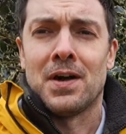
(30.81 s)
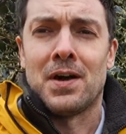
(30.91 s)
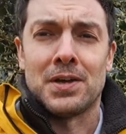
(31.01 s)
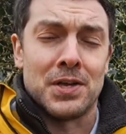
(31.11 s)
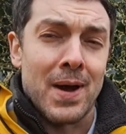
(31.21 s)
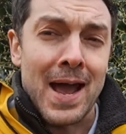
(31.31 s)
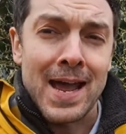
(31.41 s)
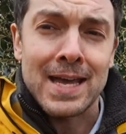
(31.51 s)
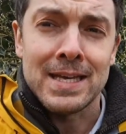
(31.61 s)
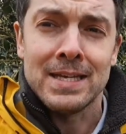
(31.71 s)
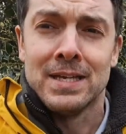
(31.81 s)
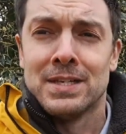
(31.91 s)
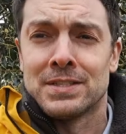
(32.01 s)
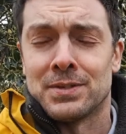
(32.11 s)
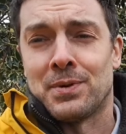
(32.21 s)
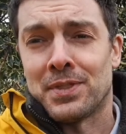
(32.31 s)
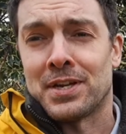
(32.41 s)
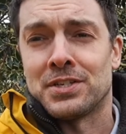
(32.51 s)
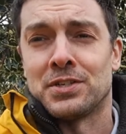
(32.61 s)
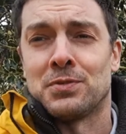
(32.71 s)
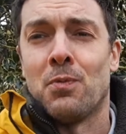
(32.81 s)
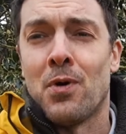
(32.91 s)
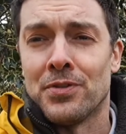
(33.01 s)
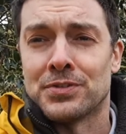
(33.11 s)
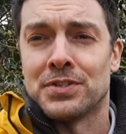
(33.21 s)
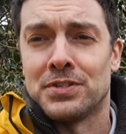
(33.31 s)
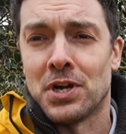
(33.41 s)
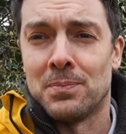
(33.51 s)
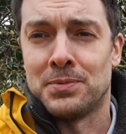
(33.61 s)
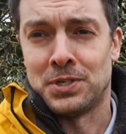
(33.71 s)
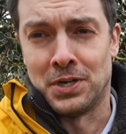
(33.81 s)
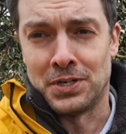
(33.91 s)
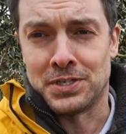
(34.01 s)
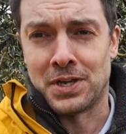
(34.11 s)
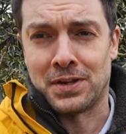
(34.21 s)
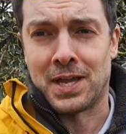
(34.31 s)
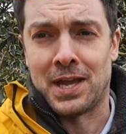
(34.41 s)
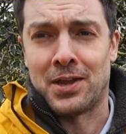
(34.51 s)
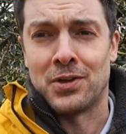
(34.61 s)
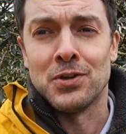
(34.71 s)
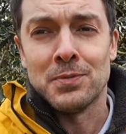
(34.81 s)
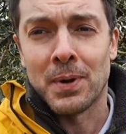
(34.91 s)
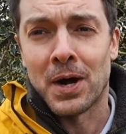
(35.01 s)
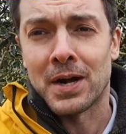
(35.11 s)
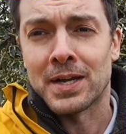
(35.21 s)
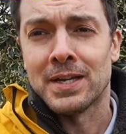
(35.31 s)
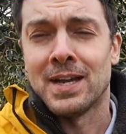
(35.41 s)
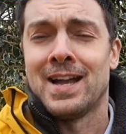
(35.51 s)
Are you A, someone that just wants the job done, you don't care who buy